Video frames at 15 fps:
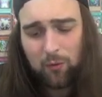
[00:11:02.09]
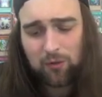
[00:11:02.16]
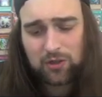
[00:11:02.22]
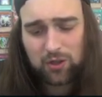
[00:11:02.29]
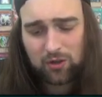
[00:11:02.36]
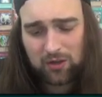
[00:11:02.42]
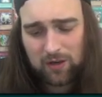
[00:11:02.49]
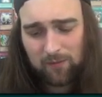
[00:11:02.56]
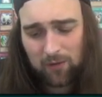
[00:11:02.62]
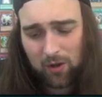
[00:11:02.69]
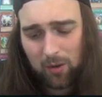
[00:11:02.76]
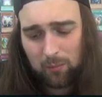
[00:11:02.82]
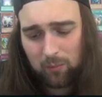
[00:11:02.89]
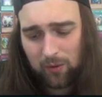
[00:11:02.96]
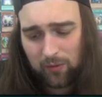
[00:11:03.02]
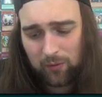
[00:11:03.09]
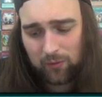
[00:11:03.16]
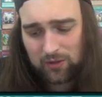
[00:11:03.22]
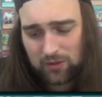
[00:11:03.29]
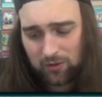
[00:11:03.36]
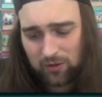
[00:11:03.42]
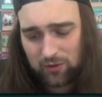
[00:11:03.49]
Return invitation envelope with
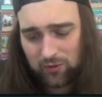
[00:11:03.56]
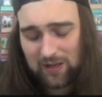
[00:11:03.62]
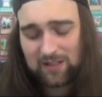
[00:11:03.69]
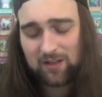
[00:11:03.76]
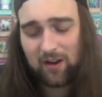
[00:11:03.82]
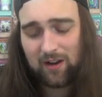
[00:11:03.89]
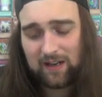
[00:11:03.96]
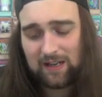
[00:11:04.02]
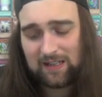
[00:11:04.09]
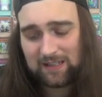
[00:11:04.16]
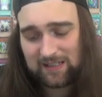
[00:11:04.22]
return address on it